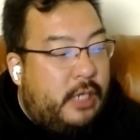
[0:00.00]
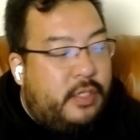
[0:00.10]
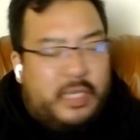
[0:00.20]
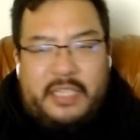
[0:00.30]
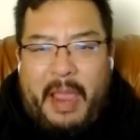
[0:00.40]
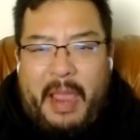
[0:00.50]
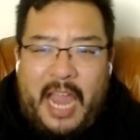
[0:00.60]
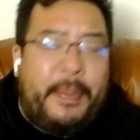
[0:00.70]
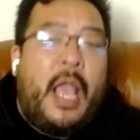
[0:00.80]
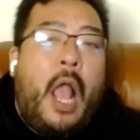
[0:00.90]
So this might
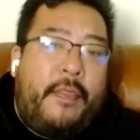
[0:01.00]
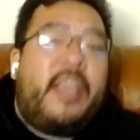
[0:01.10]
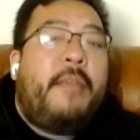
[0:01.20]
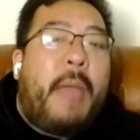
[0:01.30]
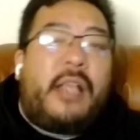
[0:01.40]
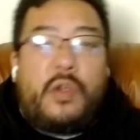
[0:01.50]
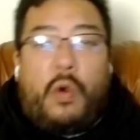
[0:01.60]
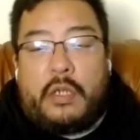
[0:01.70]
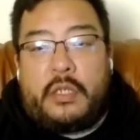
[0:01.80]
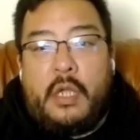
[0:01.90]
not be the best
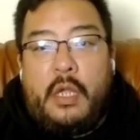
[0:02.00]
course.